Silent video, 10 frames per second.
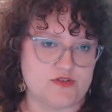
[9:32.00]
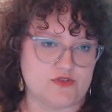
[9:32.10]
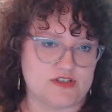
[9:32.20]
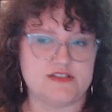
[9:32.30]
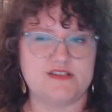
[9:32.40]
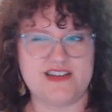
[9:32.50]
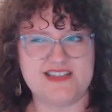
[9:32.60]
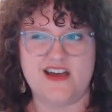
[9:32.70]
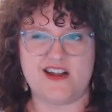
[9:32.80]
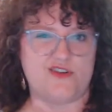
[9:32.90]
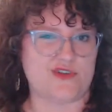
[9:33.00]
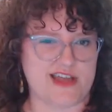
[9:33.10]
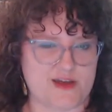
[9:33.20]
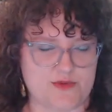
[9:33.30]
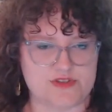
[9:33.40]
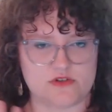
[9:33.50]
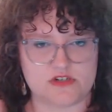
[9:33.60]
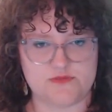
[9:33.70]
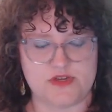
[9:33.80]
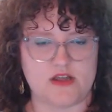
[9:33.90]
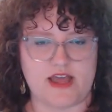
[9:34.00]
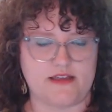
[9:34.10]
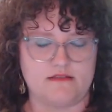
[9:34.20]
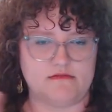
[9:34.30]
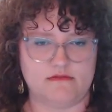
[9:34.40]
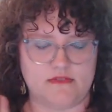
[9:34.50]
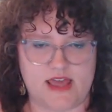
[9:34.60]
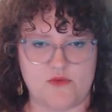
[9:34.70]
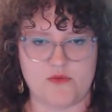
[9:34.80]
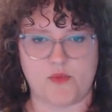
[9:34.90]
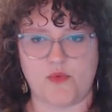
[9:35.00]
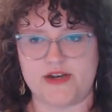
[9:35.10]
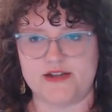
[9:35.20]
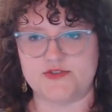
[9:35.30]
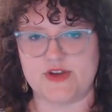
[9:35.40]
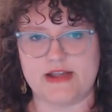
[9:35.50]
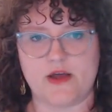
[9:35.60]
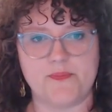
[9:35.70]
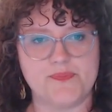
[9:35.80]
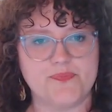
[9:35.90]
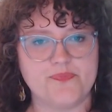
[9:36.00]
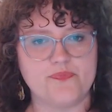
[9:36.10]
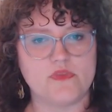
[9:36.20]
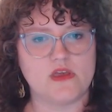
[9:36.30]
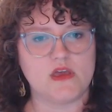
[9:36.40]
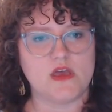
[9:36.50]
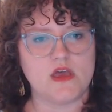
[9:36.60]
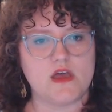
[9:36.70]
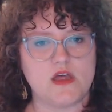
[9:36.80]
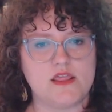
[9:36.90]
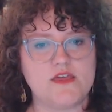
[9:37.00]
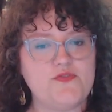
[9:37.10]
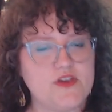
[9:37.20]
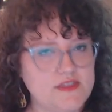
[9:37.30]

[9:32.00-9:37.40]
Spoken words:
sources. So I saw it on a reliable source, but I can't remember what it is right now. The fifth